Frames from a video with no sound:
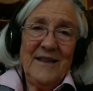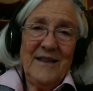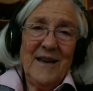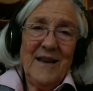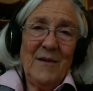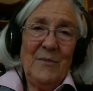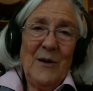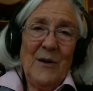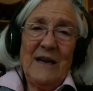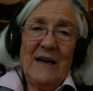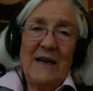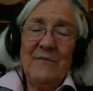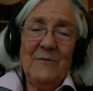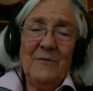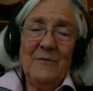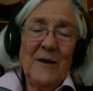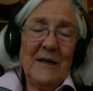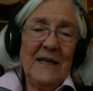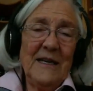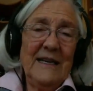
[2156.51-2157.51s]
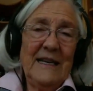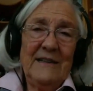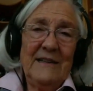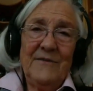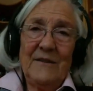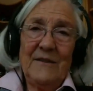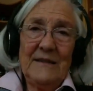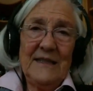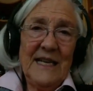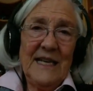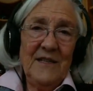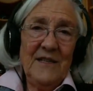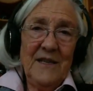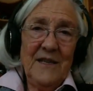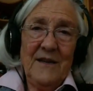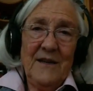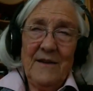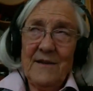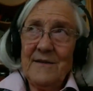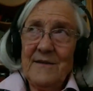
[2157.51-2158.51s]
a book I've been working on for 11
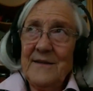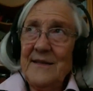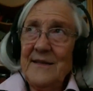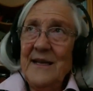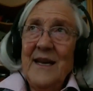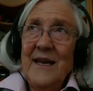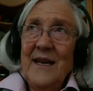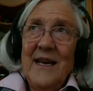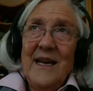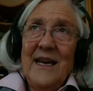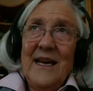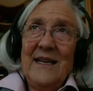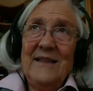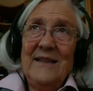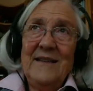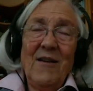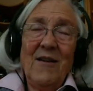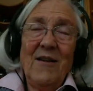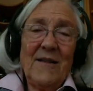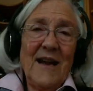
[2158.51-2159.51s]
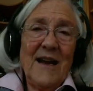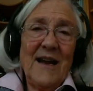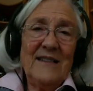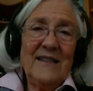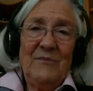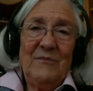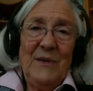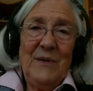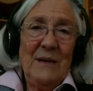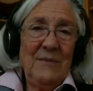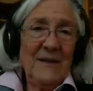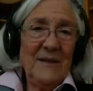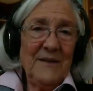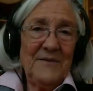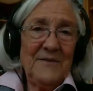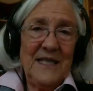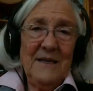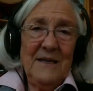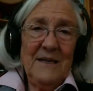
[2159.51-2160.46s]
years, and all kinds of people have seen